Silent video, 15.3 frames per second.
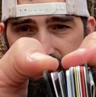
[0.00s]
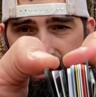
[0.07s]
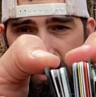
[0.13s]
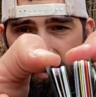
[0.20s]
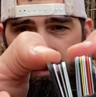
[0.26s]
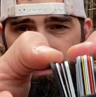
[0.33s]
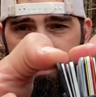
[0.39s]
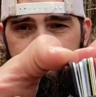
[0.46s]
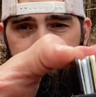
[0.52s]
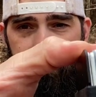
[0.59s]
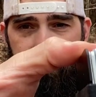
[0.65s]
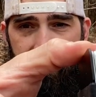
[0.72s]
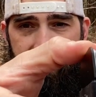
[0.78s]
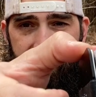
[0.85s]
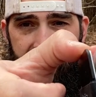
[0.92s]
only
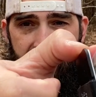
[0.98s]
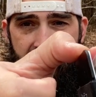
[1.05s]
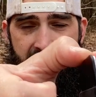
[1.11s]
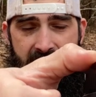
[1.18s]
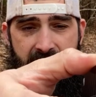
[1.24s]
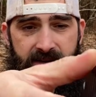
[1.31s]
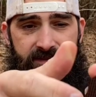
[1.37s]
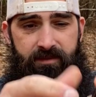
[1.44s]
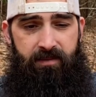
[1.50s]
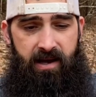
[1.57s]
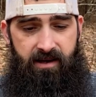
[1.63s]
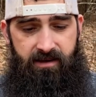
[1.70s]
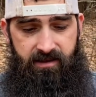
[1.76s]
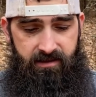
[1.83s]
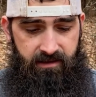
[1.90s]
complaint I have
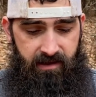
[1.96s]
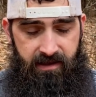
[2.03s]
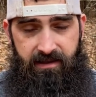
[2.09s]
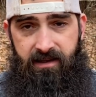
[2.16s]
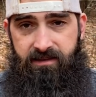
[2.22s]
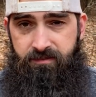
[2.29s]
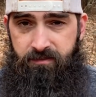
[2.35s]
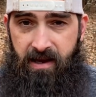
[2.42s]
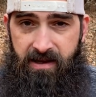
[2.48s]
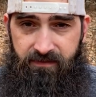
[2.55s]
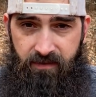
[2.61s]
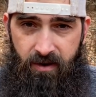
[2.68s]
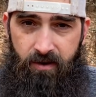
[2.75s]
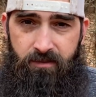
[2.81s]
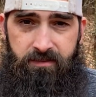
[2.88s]
about it, and that's my
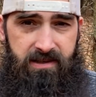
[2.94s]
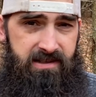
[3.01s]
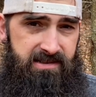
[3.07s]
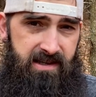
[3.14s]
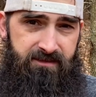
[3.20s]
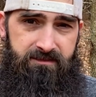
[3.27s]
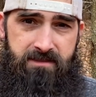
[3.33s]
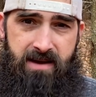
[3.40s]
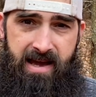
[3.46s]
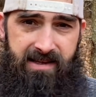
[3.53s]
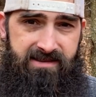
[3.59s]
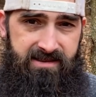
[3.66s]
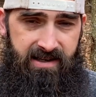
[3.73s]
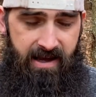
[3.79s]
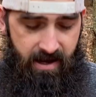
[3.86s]
fault because I've
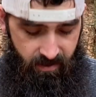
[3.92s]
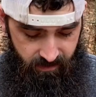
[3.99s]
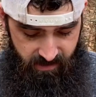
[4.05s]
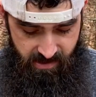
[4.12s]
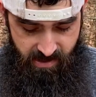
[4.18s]
maxed it out,